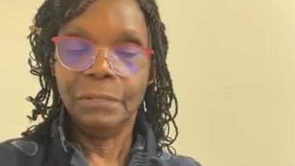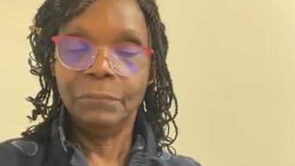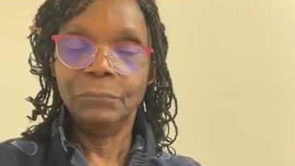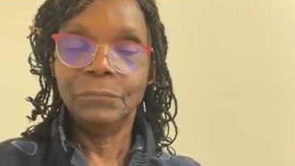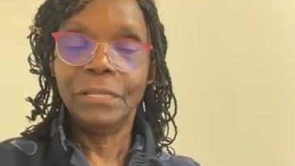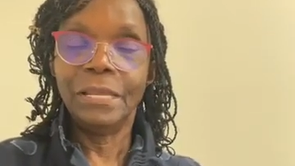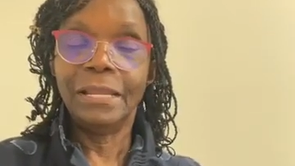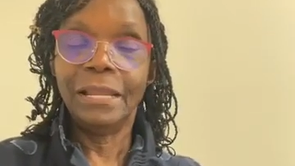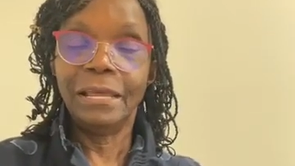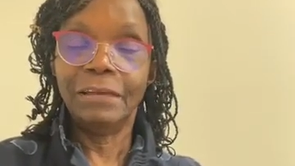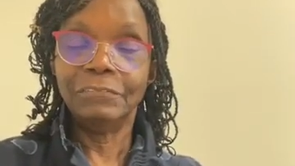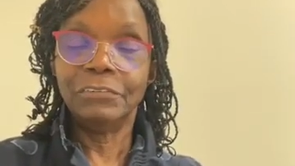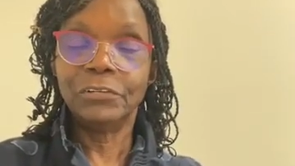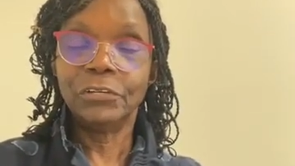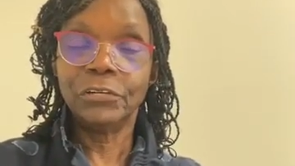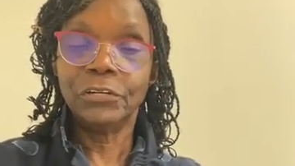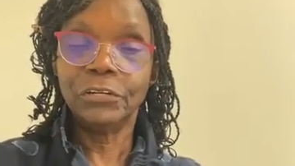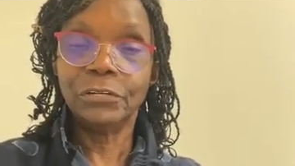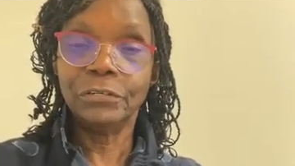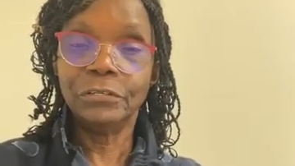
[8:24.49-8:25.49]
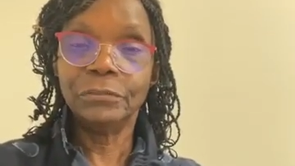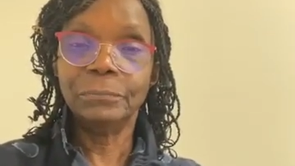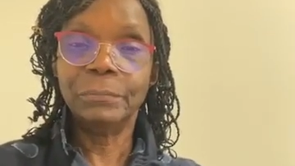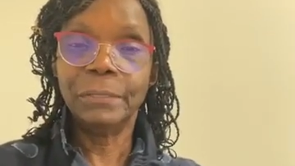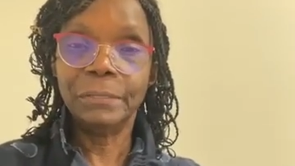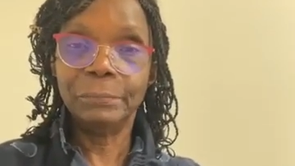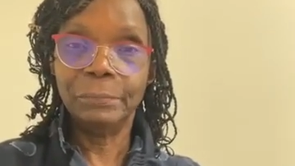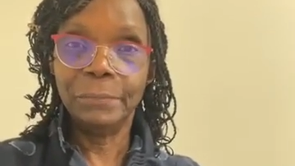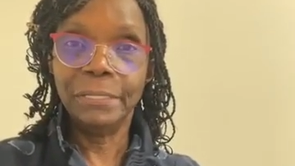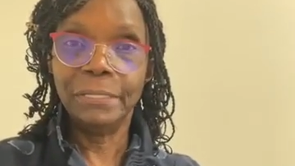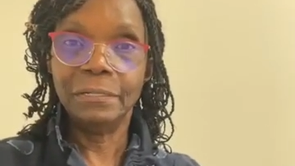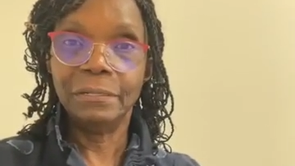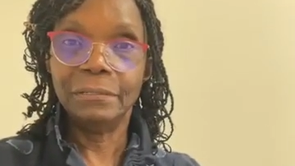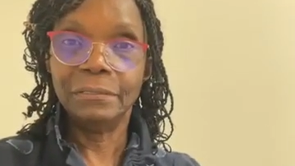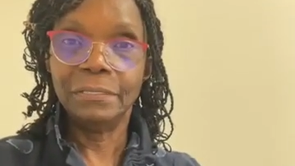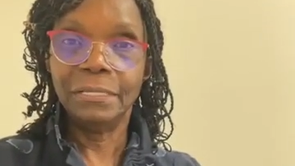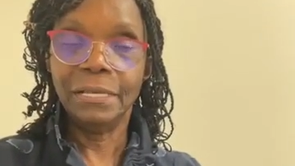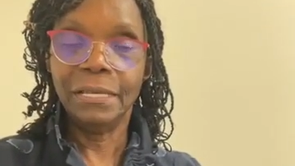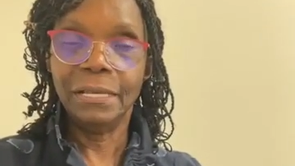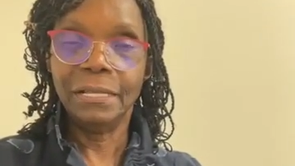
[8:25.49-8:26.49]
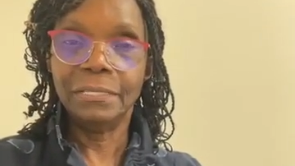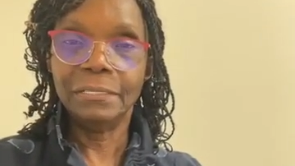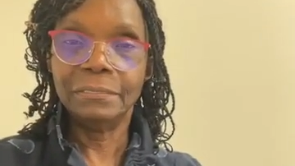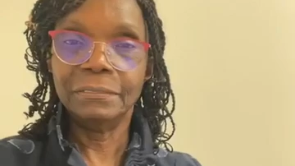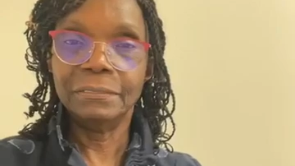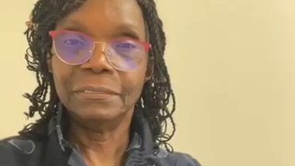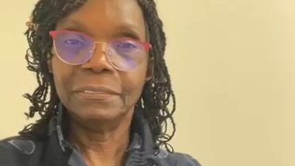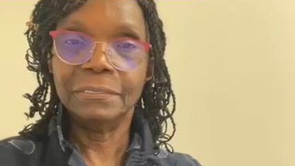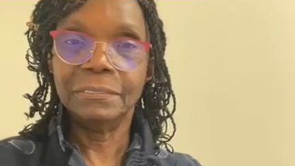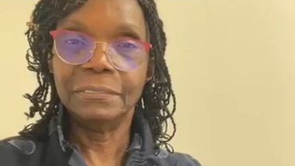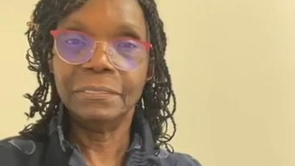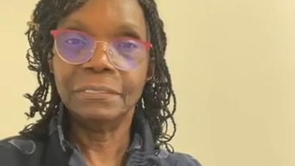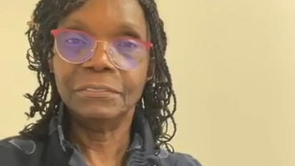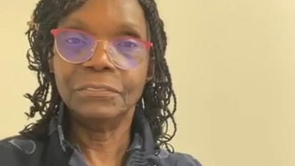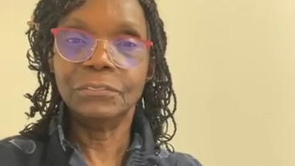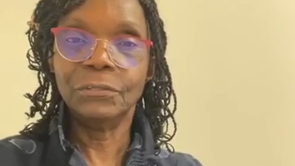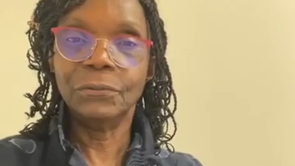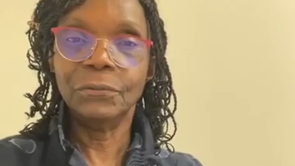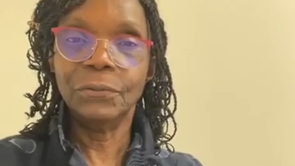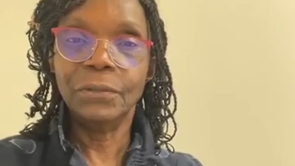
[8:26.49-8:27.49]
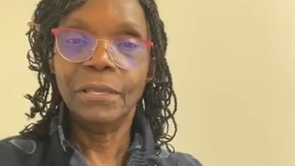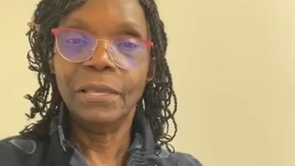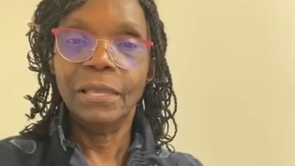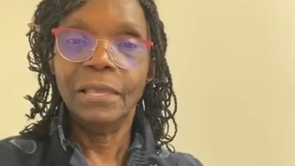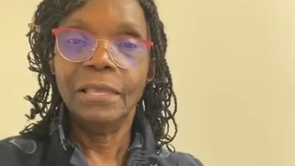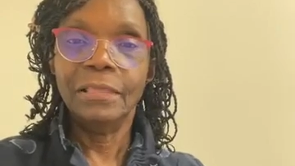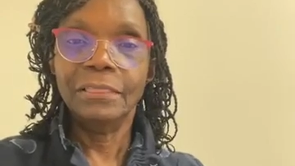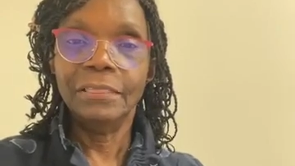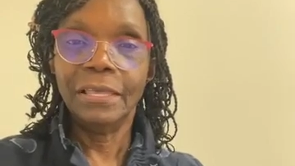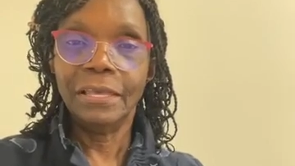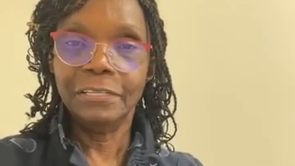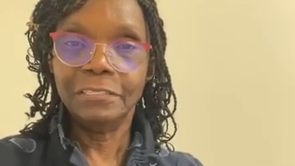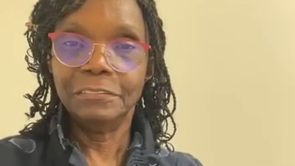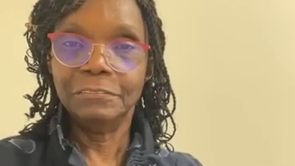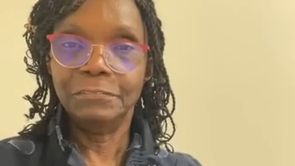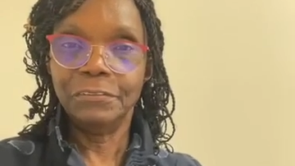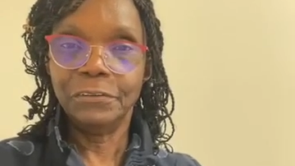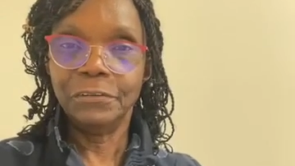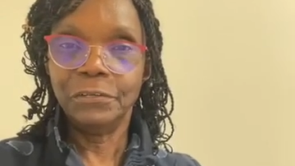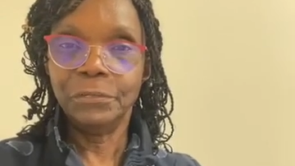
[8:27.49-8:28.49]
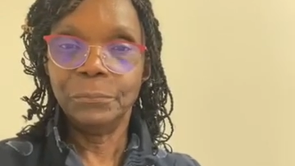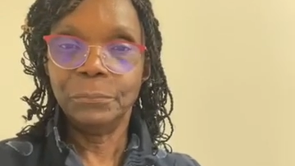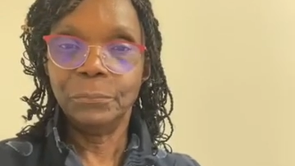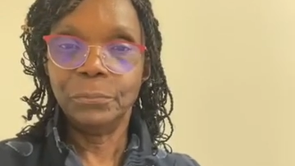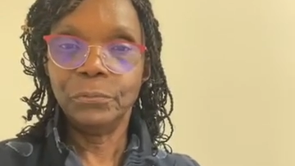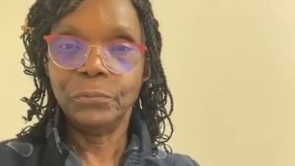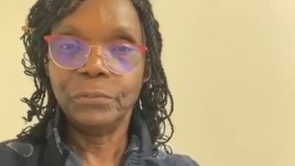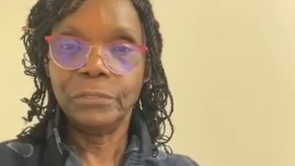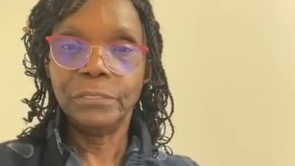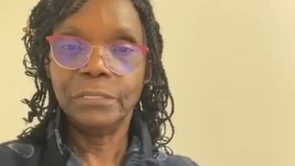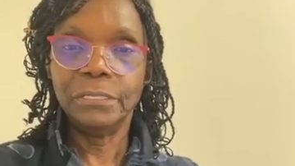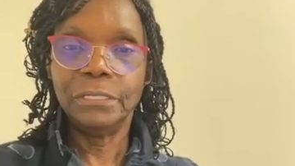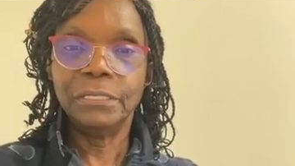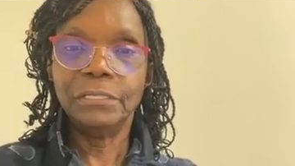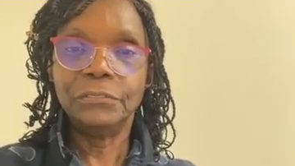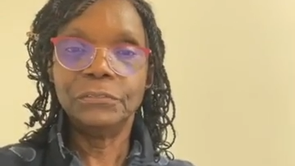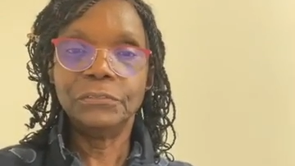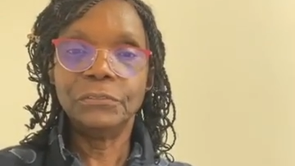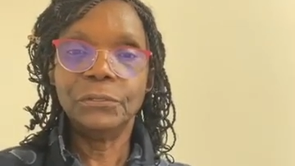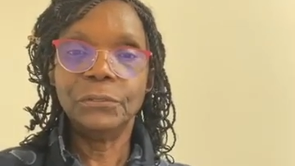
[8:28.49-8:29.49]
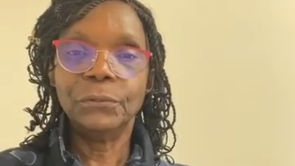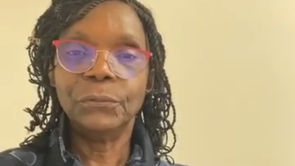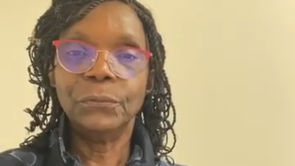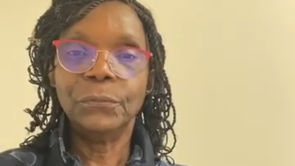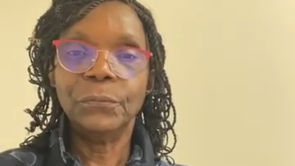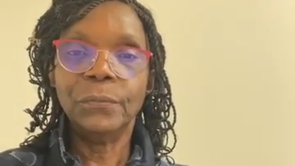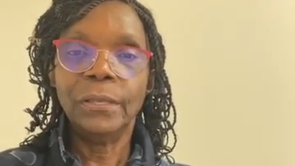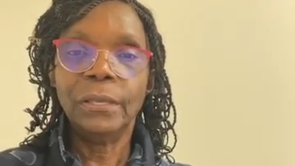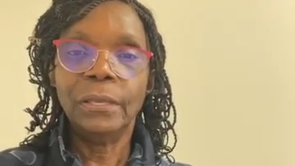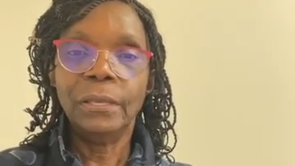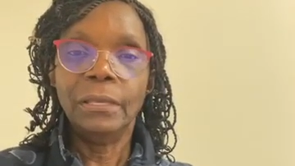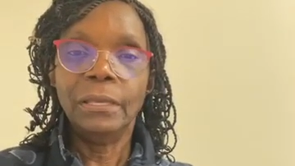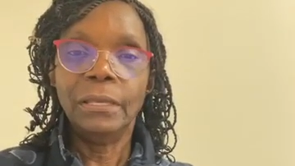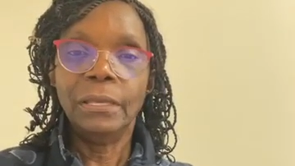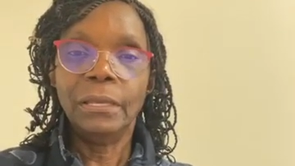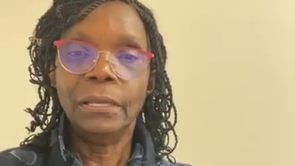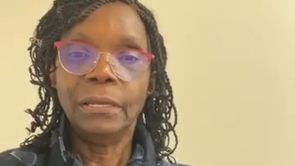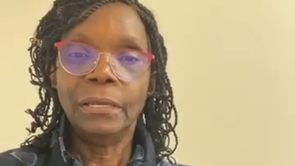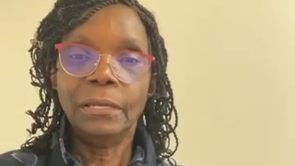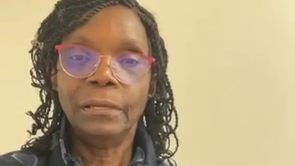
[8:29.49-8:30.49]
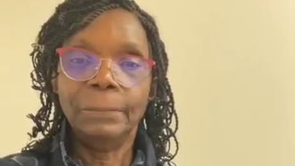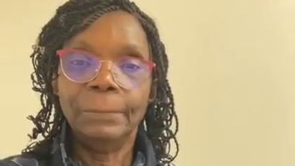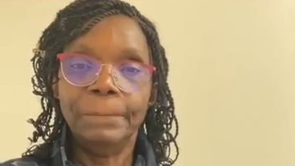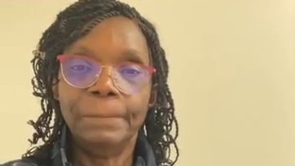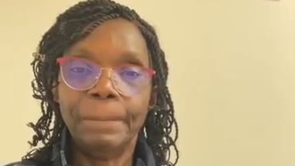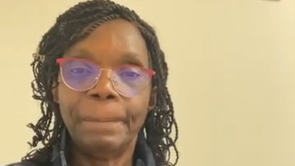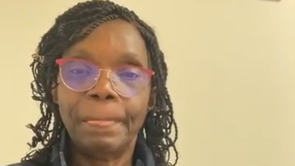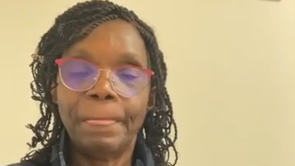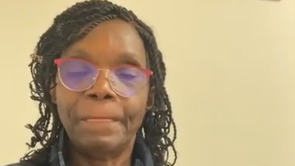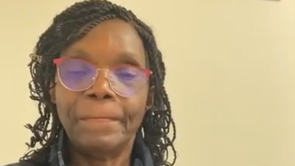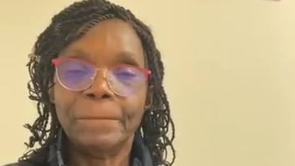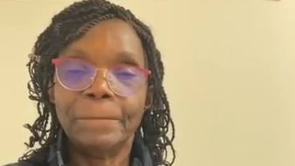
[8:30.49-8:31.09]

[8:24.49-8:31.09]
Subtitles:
that have occurred by being on dialysis. And so that's very important. So someone